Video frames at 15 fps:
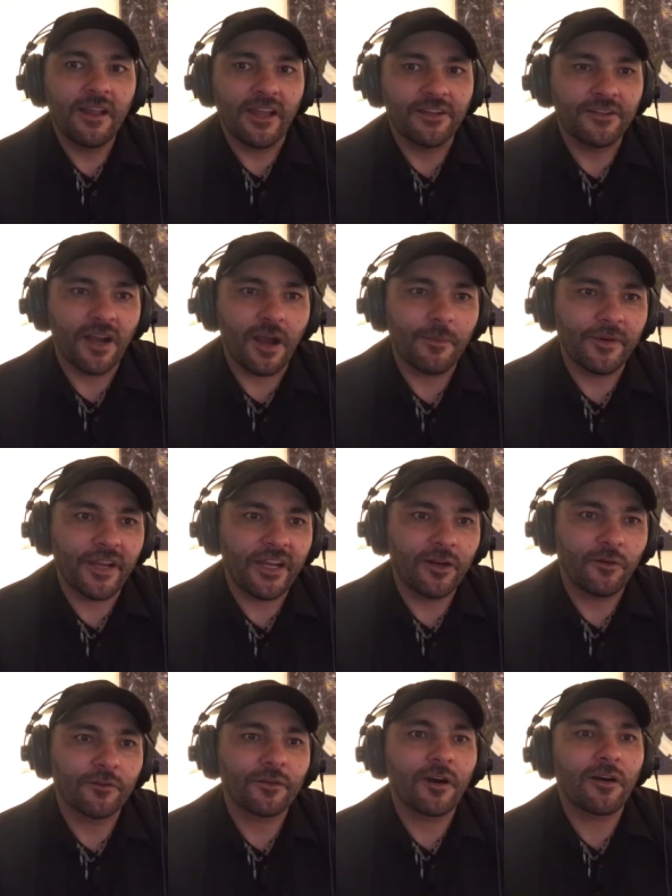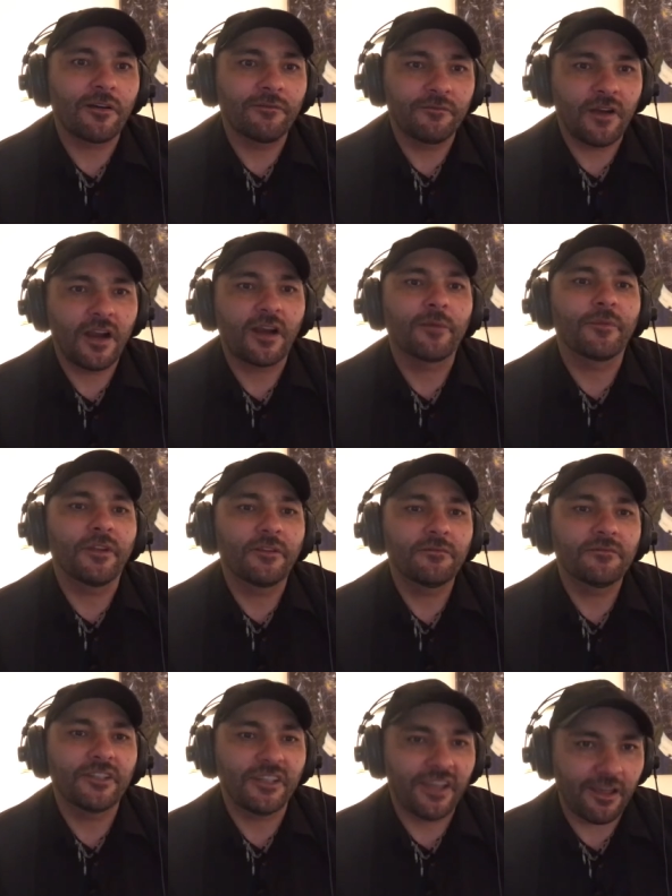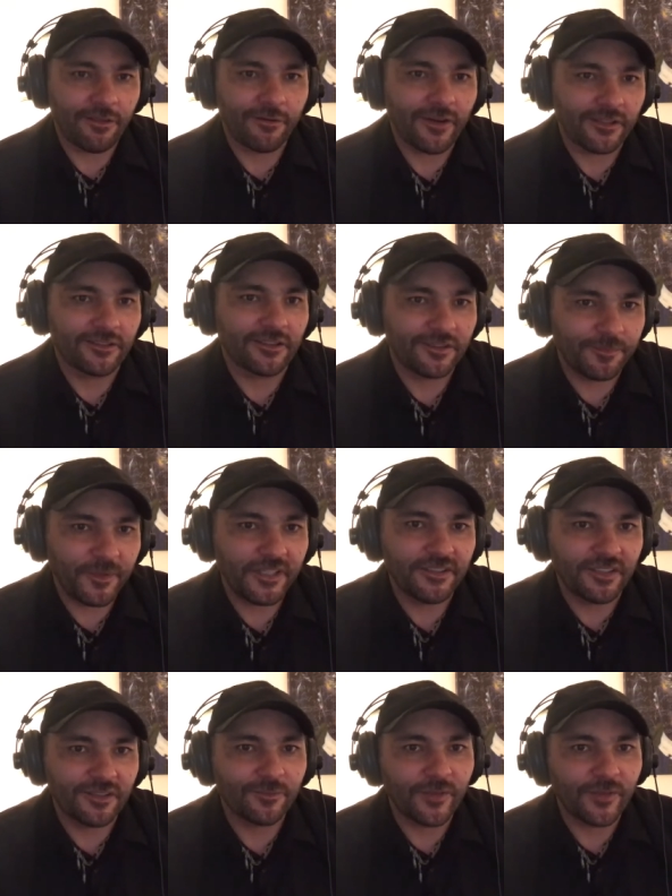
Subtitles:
and dominate over our environment. Together as a species,